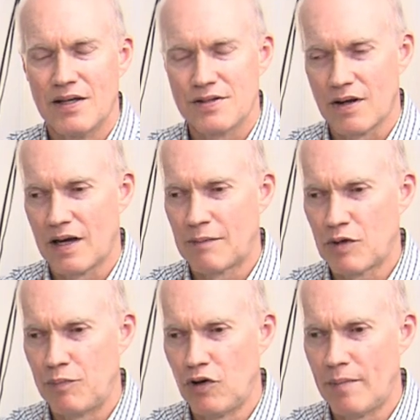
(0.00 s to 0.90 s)
So I'm
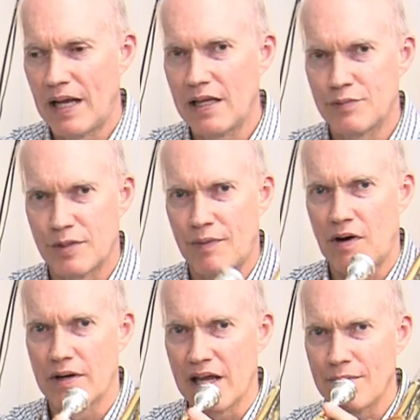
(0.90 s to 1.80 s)
gonna pull my lips
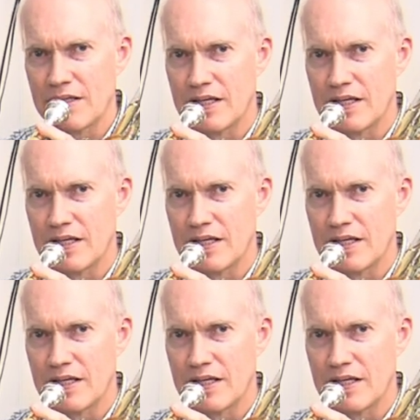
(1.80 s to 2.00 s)
apart and my